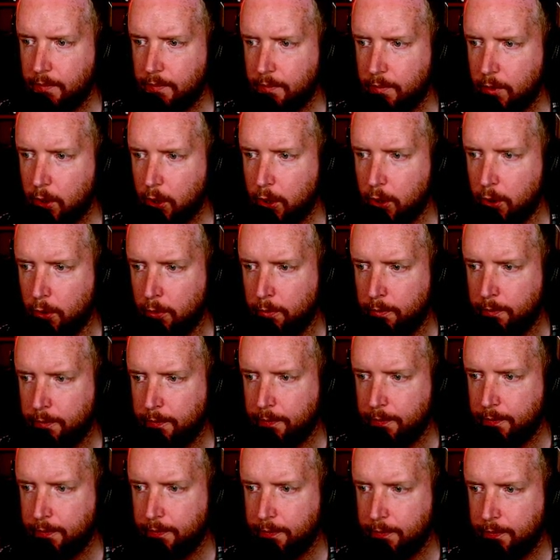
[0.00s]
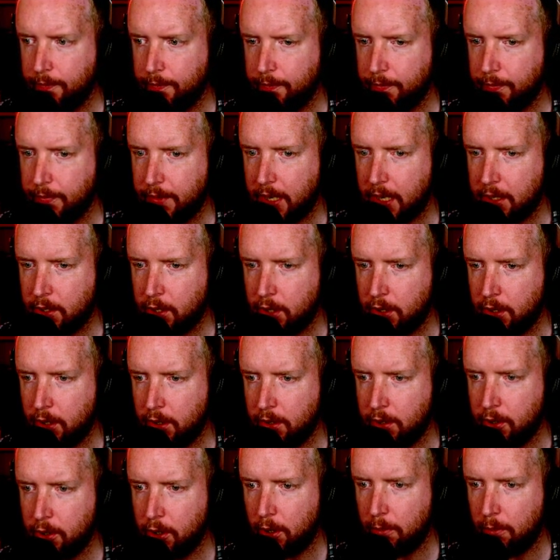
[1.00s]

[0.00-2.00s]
Cool. That should do the job.